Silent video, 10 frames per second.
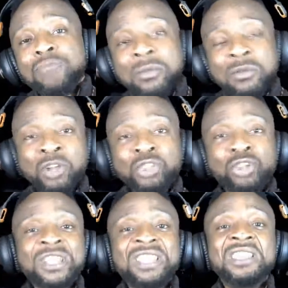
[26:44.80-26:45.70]
Bunch
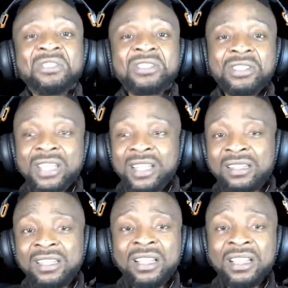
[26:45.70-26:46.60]
of idiots. They are
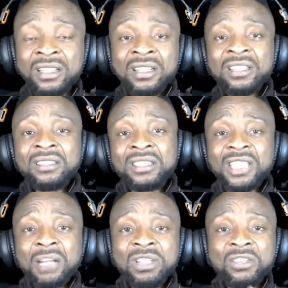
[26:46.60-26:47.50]
still here. The
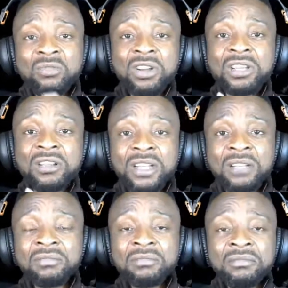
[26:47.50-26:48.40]
charm is still working on them.
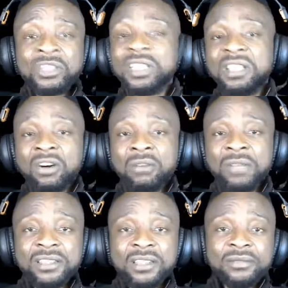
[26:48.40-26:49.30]
Read the comments.